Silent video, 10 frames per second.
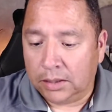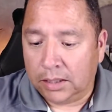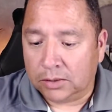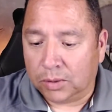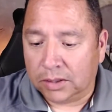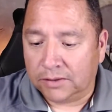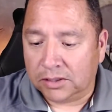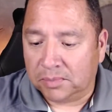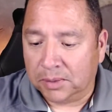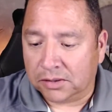of the
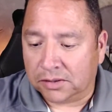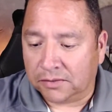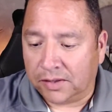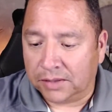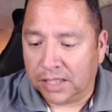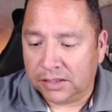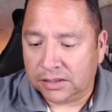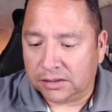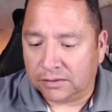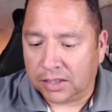spiritual
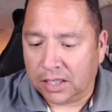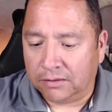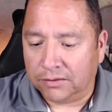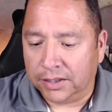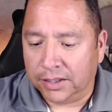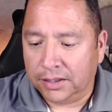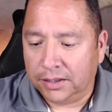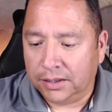foundations of recovery,